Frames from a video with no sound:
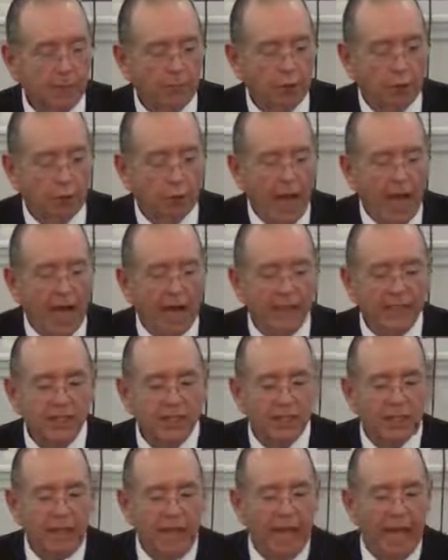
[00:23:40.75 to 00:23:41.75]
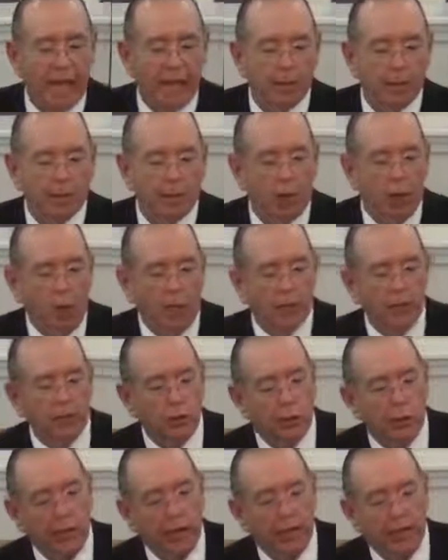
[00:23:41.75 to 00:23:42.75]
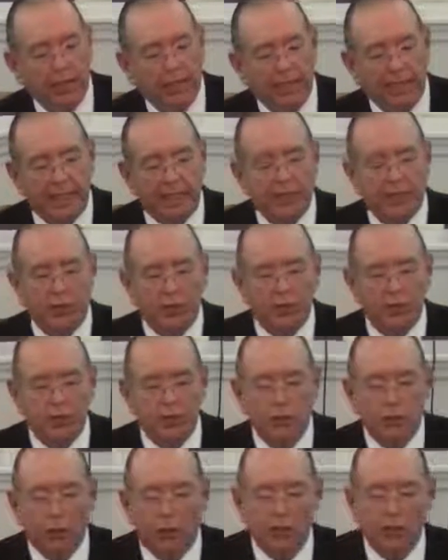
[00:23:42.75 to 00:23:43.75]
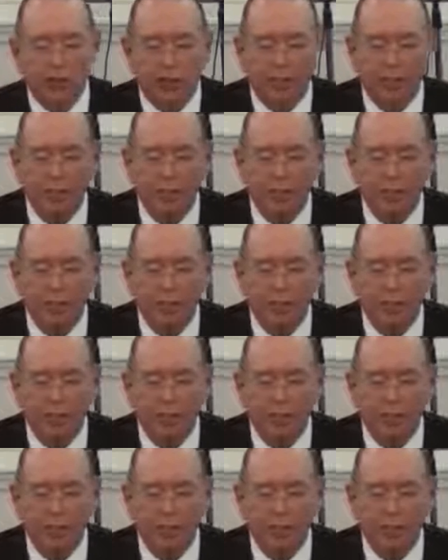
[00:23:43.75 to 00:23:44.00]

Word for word: For wide is the gate and broad is the way that leadeth to destruction,